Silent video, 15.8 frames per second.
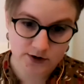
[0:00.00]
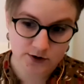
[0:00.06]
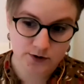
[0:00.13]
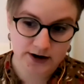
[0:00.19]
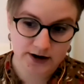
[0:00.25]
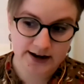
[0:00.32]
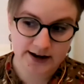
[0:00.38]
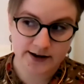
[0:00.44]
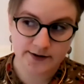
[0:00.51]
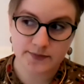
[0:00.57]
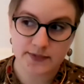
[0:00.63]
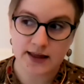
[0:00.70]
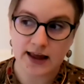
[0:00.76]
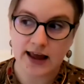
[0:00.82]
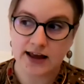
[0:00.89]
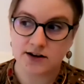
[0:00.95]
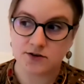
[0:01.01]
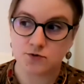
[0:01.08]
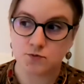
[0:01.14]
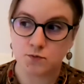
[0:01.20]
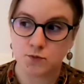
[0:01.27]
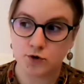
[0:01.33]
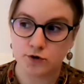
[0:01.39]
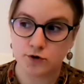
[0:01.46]
okay,
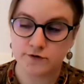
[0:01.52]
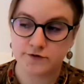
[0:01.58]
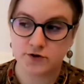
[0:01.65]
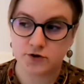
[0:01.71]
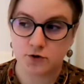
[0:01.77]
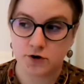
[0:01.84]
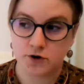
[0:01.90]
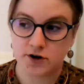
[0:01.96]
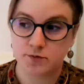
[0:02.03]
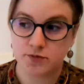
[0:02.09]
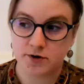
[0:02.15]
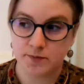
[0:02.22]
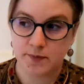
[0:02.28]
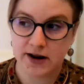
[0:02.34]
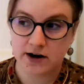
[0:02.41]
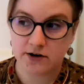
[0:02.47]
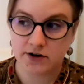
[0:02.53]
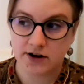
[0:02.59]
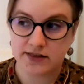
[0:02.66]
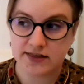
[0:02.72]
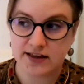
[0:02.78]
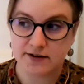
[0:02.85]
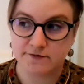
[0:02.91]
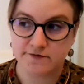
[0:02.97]
and move toward
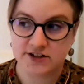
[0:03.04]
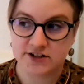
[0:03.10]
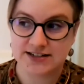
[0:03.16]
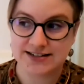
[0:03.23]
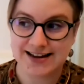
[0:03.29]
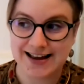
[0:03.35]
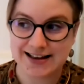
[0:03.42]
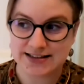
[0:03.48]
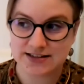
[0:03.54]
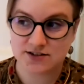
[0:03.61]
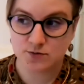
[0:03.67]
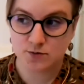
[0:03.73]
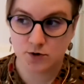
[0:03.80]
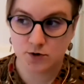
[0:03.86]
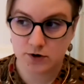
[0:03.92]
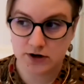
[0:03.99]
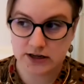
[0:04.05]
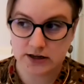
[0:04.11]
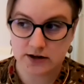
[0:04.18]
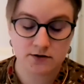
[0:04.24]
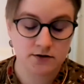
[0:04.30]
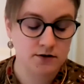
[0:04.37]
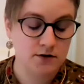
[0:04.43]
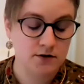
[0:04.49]
preparing them for
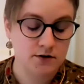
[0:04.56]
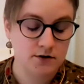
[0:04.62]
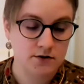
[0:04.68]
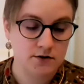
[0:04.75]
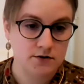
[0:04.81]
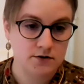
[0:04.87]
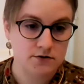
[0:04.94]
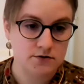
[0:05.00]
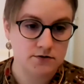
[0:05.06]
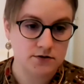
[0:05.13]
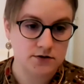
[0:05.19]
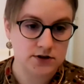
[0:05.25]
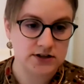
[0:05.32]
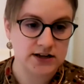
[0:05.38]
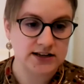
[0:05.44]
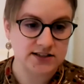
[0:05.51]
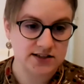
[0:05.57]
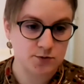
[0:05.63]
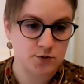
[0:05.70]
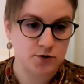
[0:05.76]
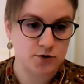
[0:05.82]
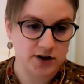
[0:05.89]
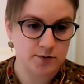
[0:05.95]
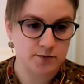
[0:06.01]
testimony, the
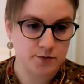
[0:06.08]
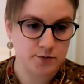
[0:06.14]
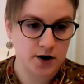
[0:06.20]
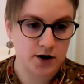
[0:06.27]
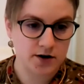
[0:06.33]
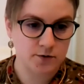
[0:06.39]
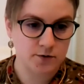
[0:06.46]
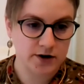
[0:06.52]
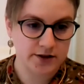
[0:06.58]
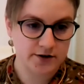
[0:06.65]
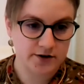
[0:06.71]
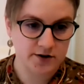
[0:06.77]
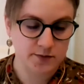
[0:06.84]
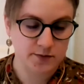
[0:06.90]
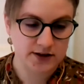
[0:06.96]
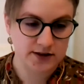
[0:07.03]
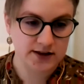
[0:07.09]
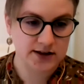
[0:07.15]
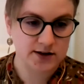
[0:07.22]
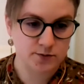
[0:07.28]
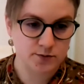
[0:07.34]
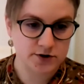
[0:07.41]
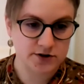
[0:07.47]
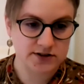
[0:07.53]
testimony part, whether it be
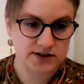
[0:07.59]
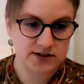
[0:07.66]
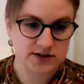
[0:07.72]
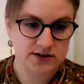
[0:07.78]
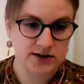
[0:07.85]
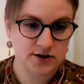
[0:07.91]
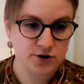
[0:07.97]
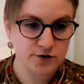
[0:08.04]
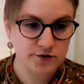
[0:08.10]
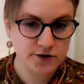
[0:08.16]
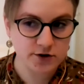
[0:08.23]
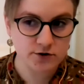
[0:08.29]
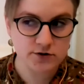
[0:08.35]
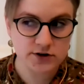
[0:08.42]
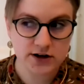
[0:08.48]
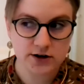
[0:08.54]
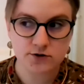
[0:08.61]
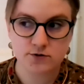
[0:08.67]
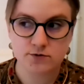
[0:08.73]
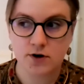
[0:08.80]
the in-person interview down the